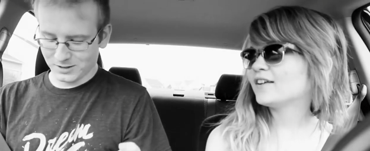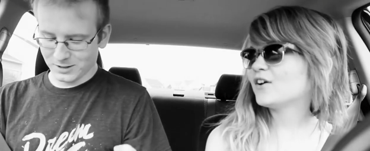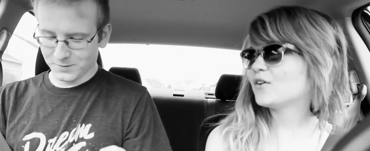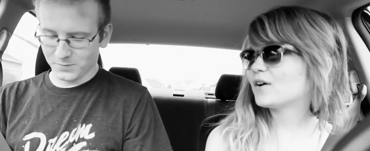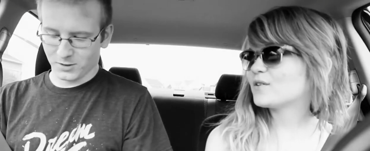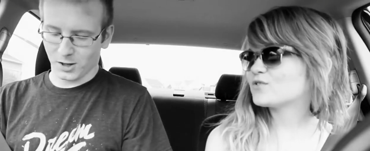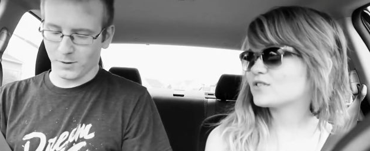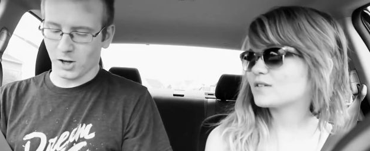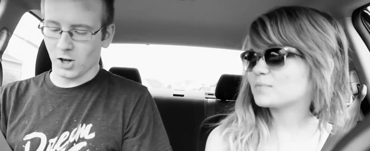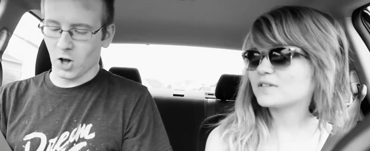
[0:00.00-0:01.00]
Speaker 1: I know. I was Come
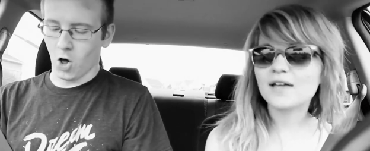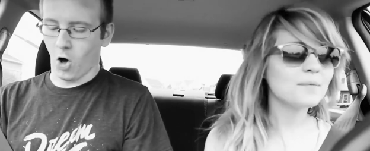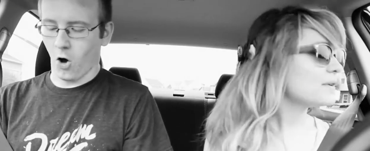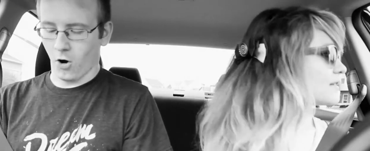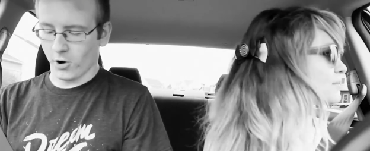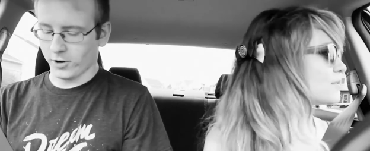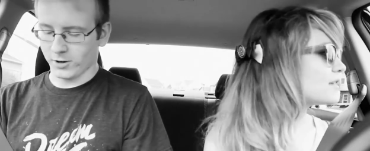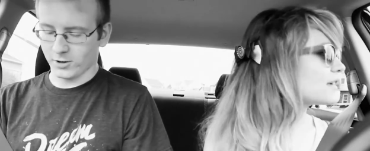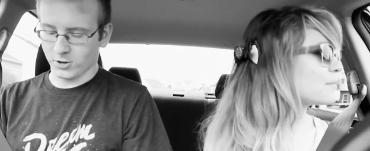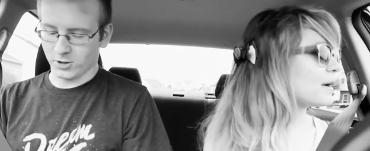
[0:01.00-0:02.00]
just upset because on, I'm
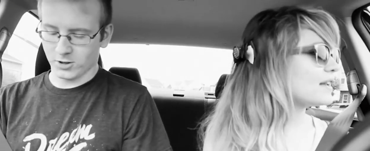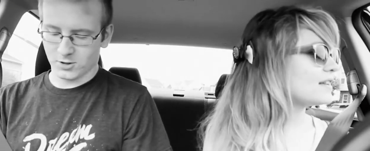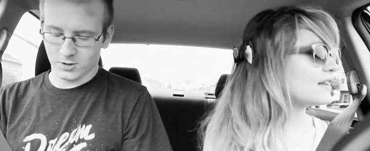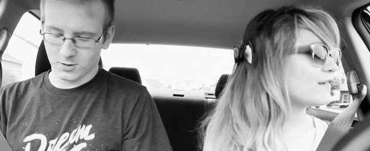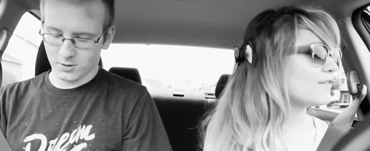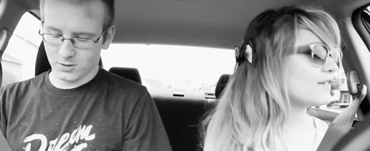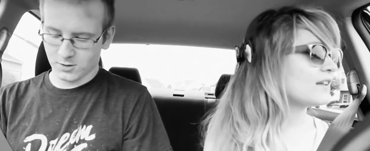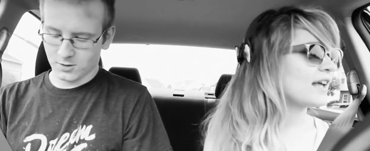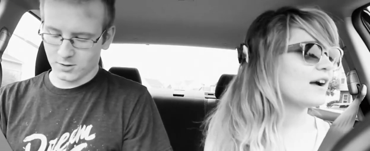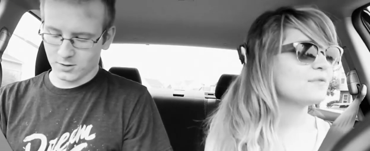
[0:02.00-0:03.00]
really competitive.
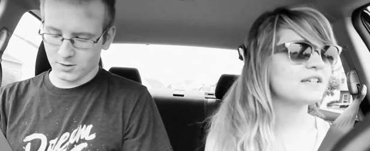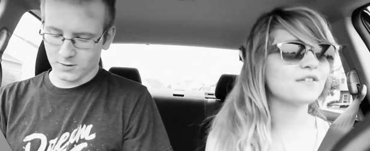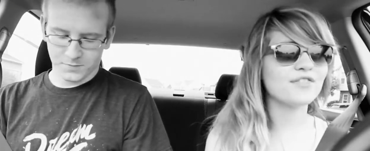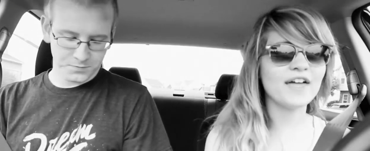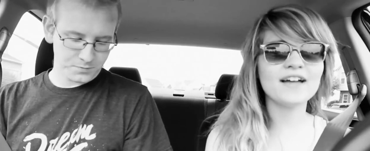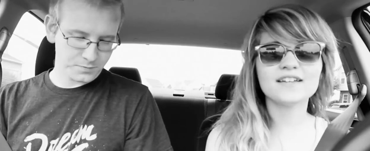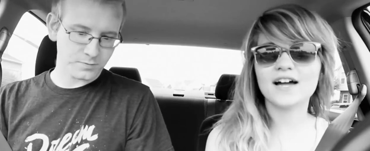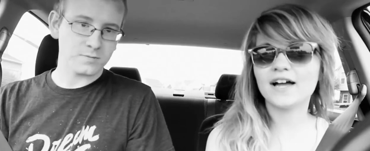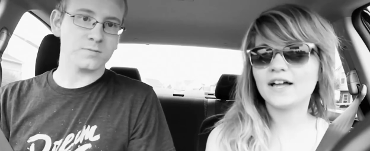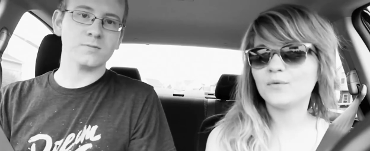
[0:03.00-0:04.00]
And how dare that
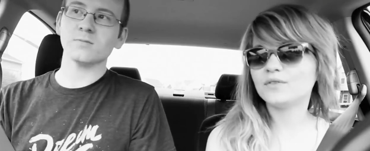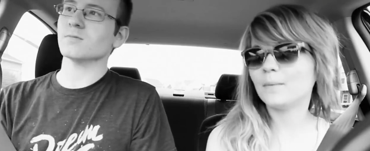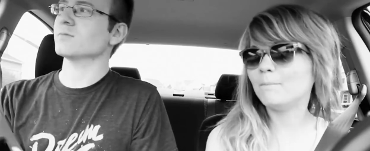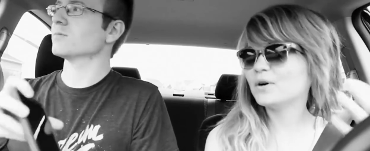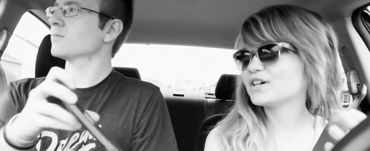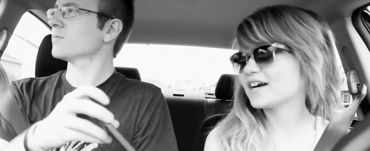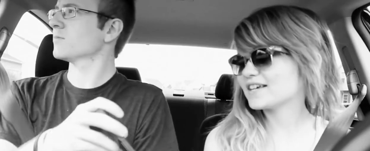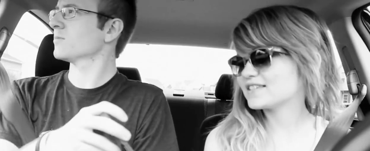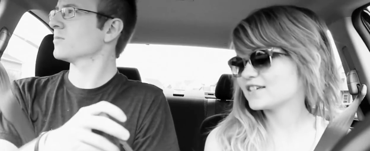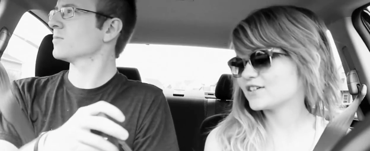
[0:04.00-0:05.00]
guy with the
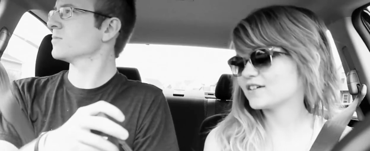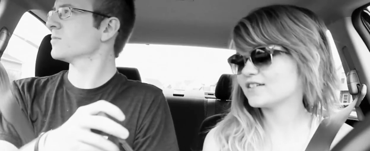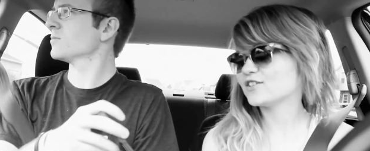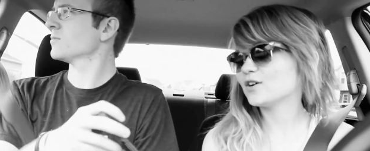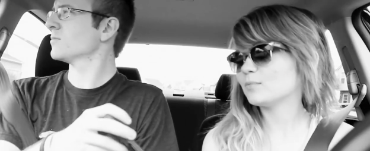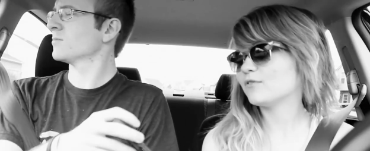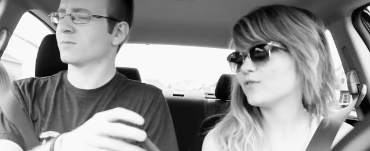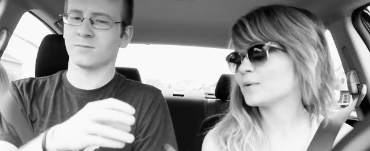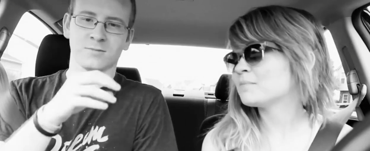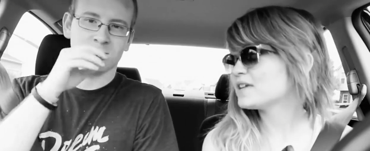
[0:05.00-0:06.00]
Buckeye sticker get to go
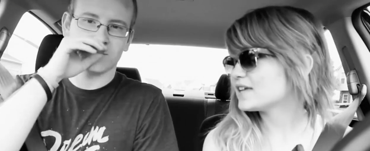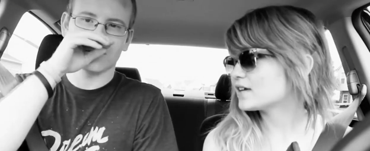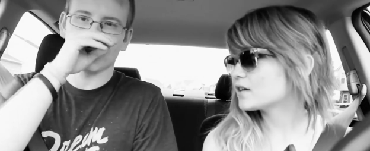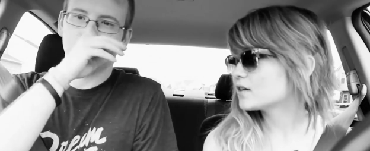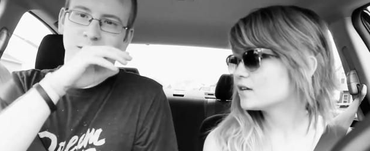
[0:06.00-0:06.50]
before me?